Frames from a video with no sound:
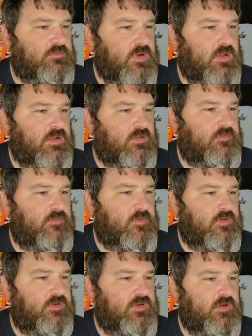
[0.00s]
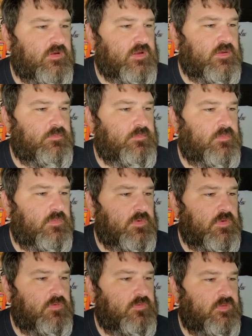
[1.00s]
relics for deuterium.
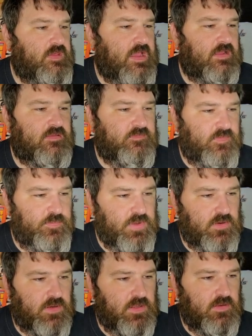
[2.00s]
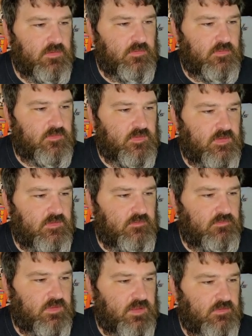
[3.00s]
Use the active ability to see
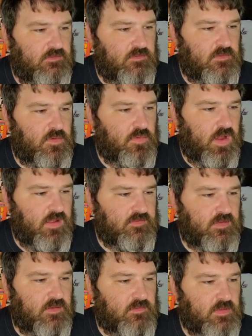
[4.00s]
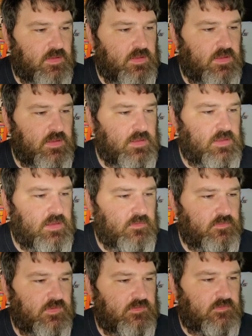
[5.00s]
these new hostiles. Kill
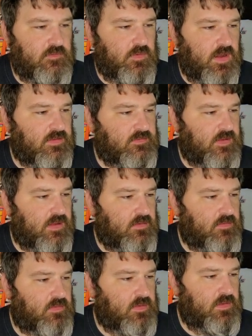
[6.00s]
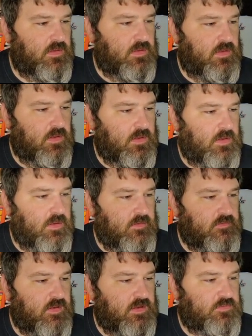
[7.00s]
these new hostiles.
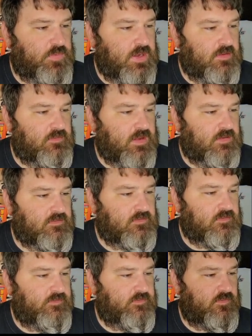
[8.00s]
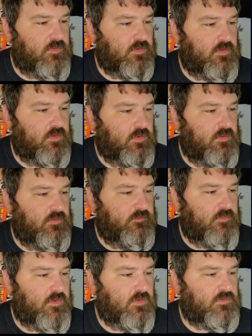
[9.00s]
Exchange biotoxins for
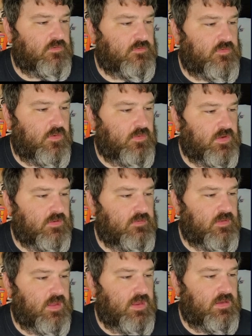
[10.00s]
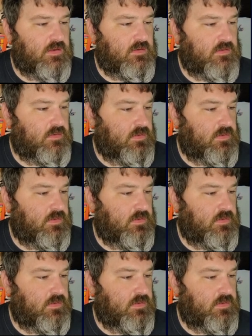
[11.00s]
Voyager tokens and